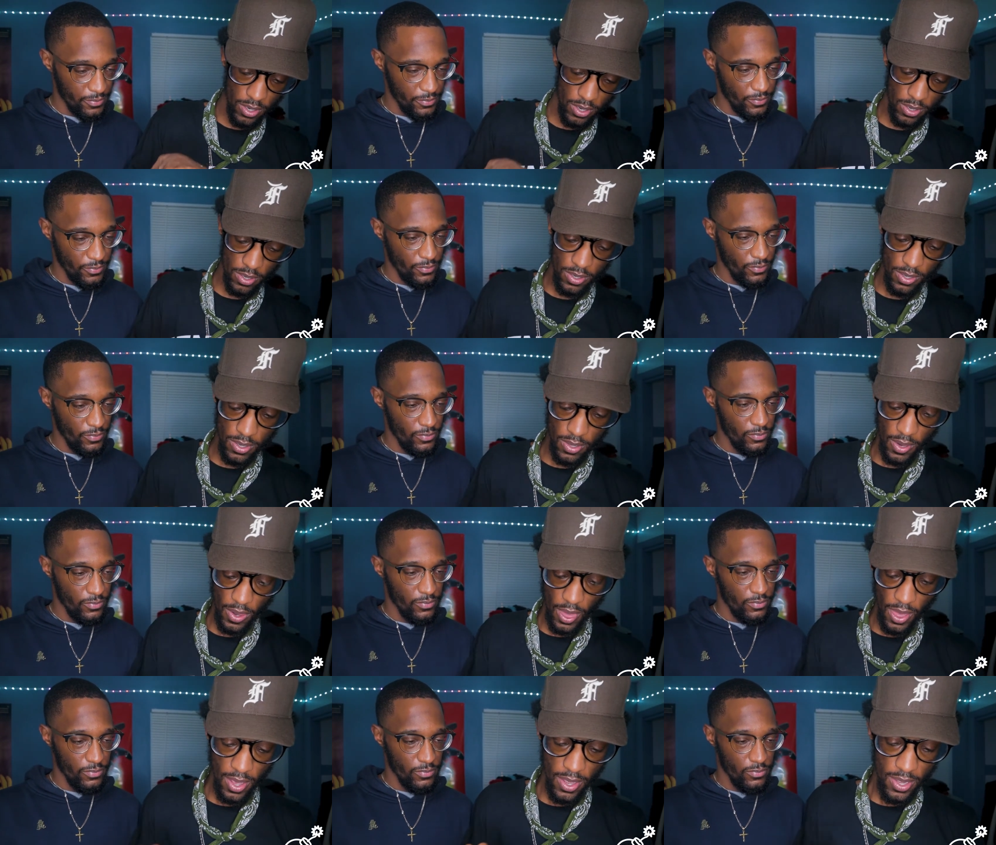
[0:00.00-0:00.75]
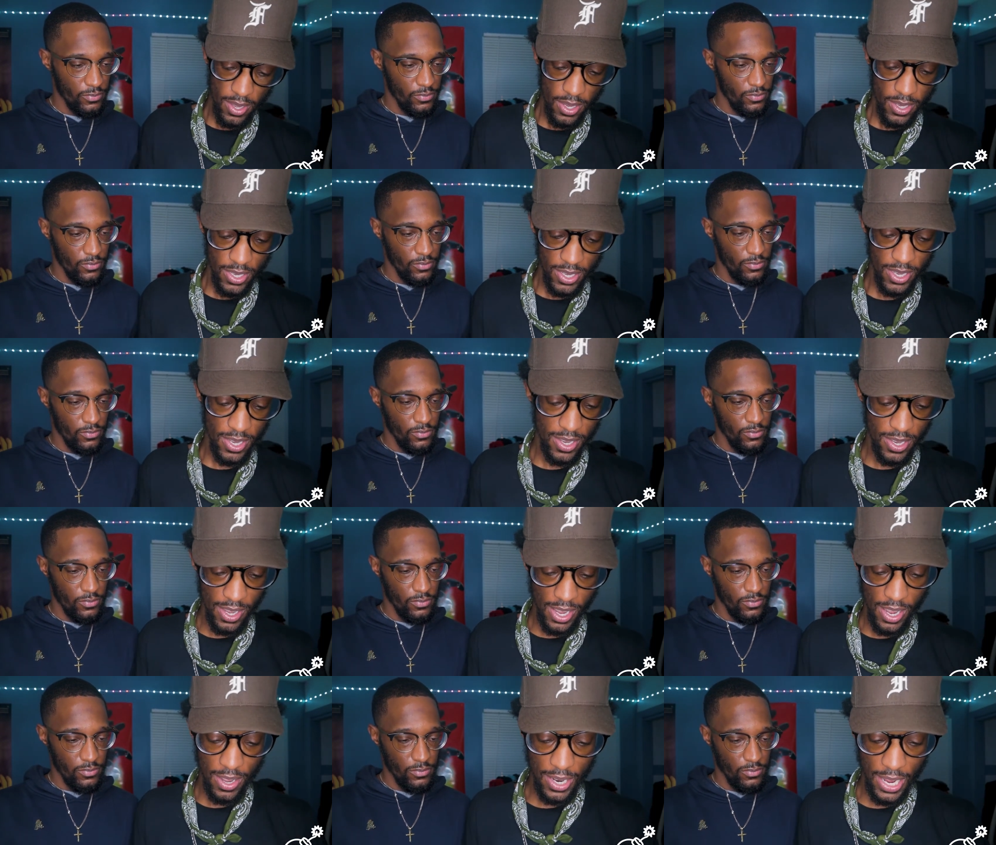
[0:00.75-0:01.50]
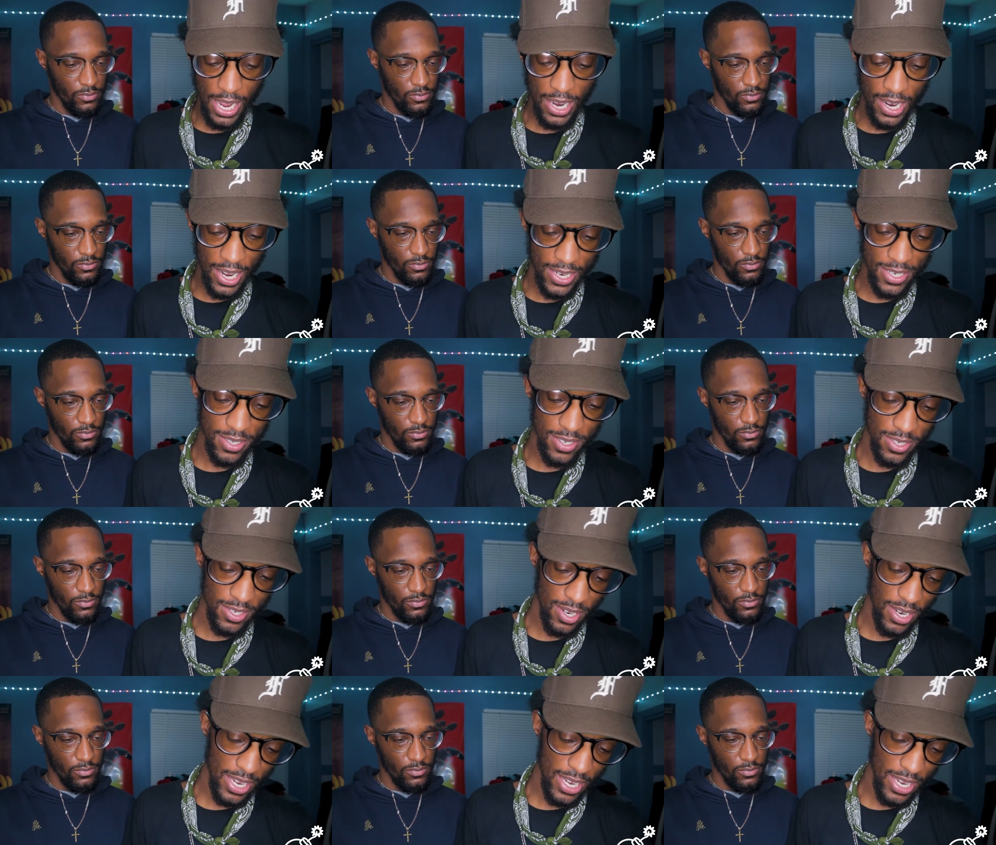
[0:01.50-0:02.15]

Speaker 1: you know? Yeah, I, I, like these a